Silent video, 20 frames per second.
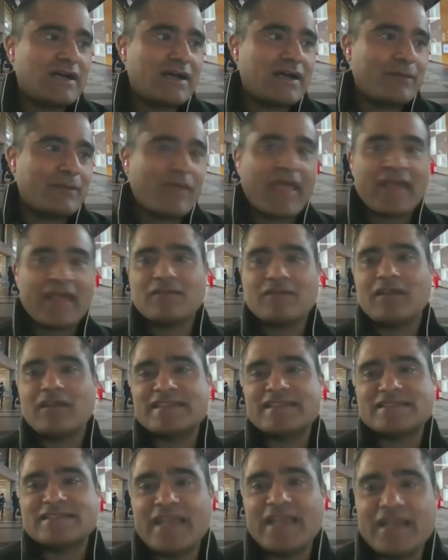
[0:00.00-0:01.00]

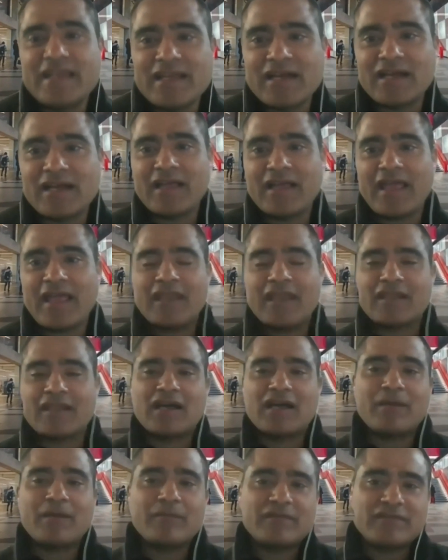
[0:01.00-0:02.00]
analyze data and
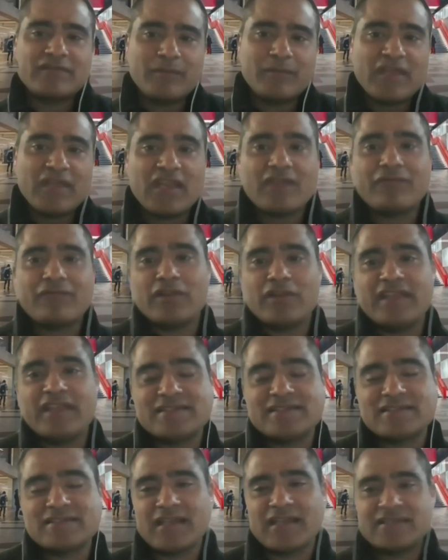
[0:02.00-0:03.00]
come to meaningful
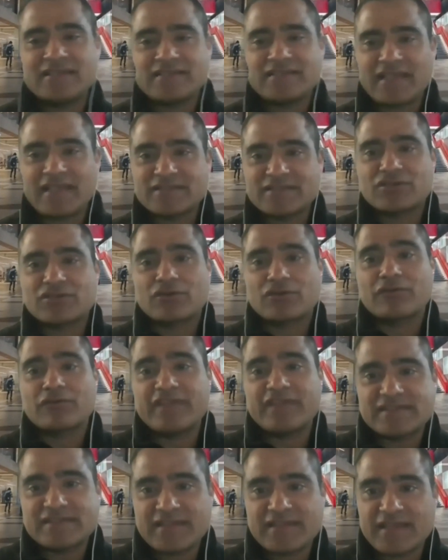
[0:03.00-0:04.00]
insights and
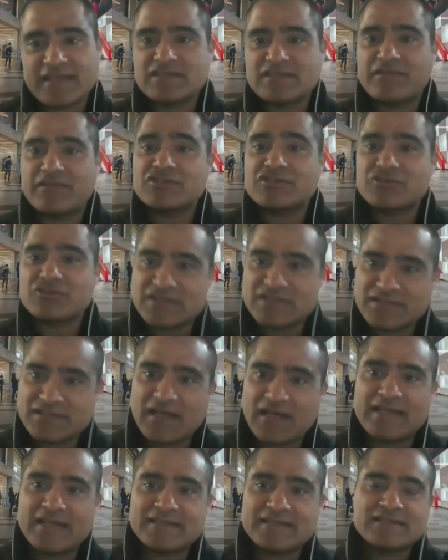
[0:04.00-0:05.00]
surface things of interest
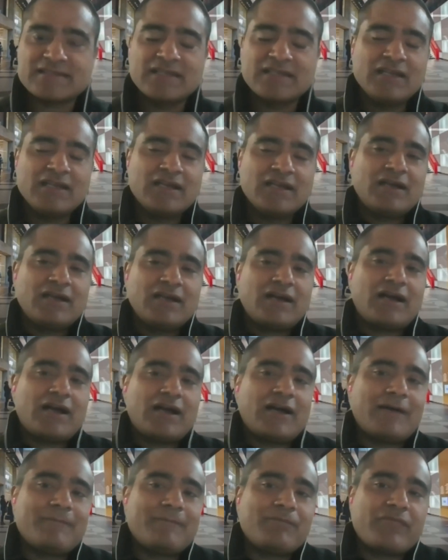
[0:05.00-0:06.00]
to us.
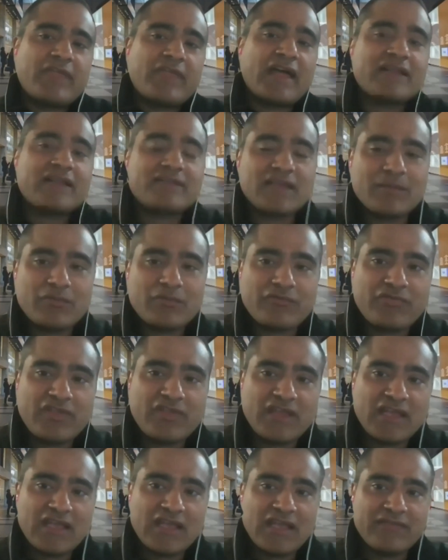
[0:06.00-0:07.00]
That type of
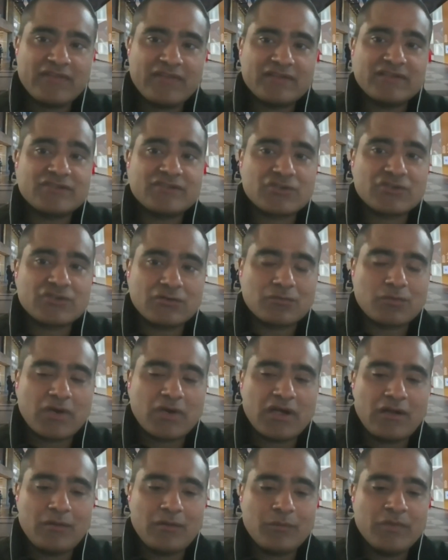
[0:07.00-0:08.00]
thing in the digital
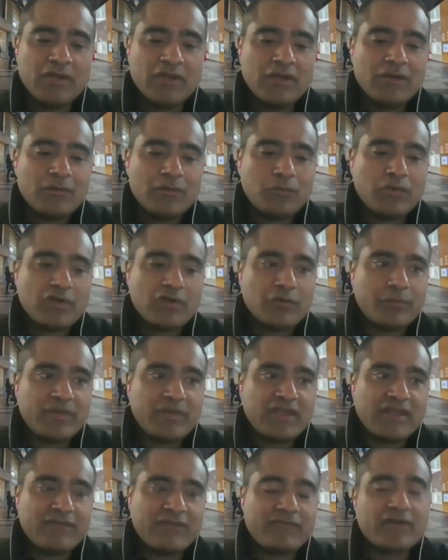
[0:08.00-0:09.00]
realm will
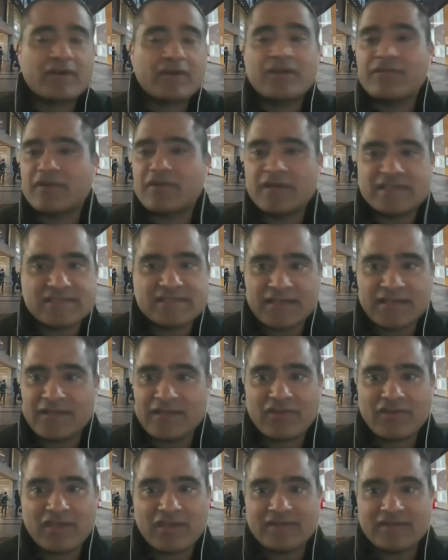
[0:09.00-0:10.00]
be very, very
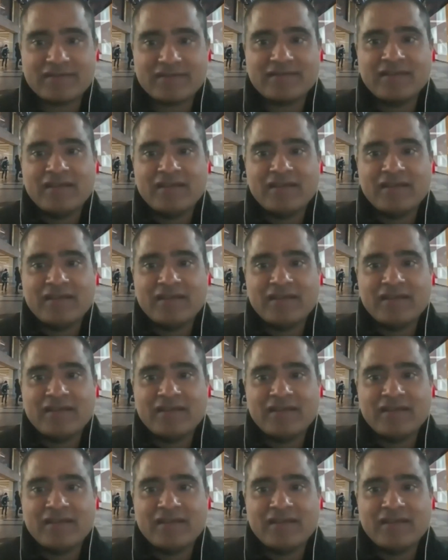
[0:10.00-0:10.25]
significant.